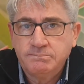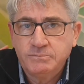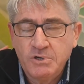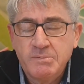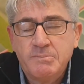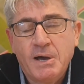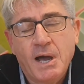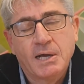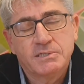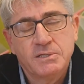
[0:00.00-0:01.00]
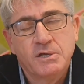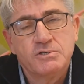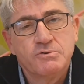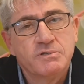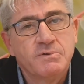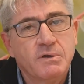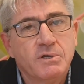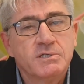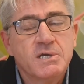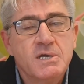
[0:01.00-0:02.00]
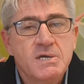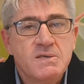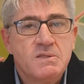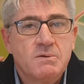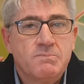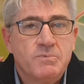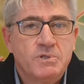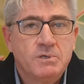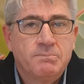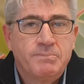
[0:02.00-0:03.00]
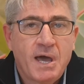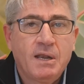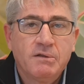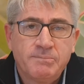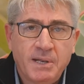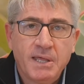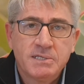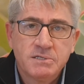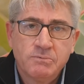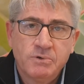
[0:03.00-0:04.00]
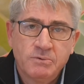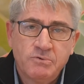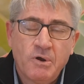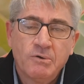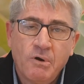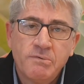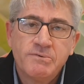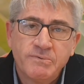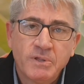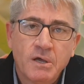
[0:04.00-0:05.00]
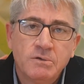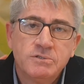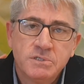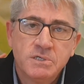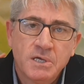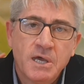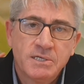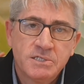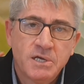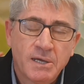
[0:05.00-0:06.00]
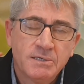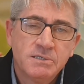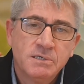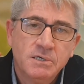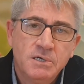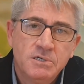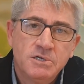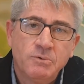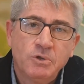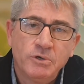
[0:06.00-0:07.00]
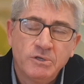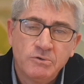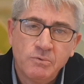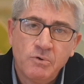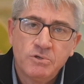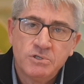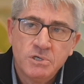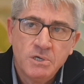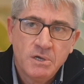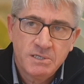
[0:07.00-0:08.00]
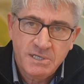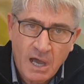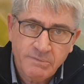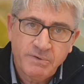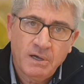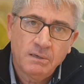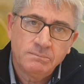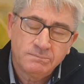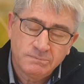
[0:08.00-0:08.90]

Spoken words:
urban parks and those sorts of areas, the palette of plants that we're trying to offer for those has changed. So we're looking towards tougher,